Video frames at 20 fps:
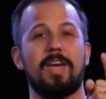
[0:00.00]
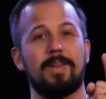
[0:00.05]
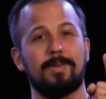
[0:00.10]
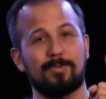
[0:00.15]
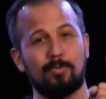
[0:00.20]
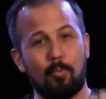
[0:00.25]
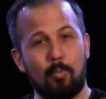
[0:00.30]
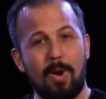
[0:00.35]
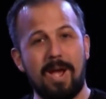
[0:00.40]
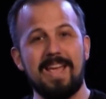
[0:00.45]

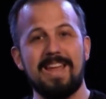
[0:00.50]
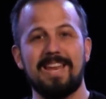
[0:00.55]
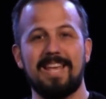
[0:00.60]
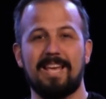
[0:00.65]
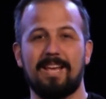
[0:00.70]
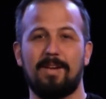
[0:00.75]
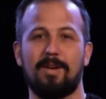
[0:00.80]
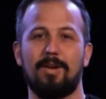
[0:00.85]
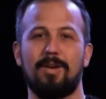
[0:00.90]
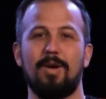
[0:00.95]
that is
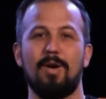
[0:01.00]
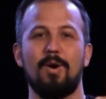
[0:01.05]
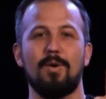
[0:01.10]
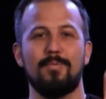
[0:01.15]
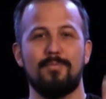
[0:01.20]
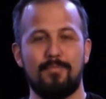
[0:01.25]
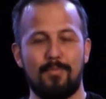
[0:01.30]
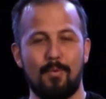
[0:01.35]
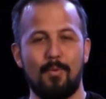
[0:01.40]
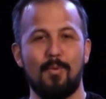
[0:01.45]
waiting
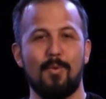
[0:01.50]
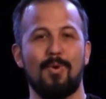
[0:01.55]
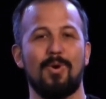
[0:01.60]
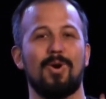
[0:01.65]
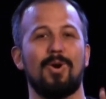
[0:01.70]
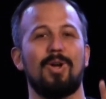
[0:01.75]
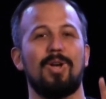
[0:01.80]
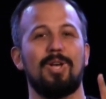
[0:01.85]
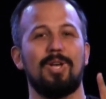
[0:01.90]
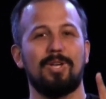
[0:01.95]

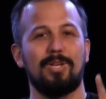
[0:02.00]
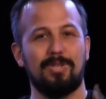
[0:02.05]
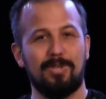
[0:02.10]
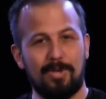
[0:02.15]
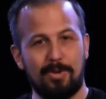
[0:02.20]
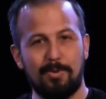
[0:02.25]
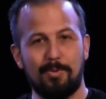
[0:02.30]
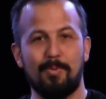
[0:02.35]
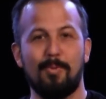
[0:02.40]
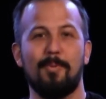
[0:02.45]
for
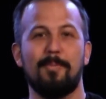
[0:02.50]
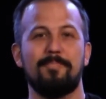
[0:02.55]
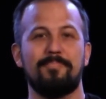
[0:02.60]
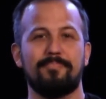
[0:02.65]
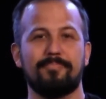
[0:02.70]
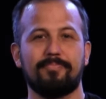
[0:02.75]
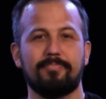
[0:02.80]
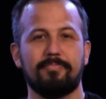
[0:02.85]
you.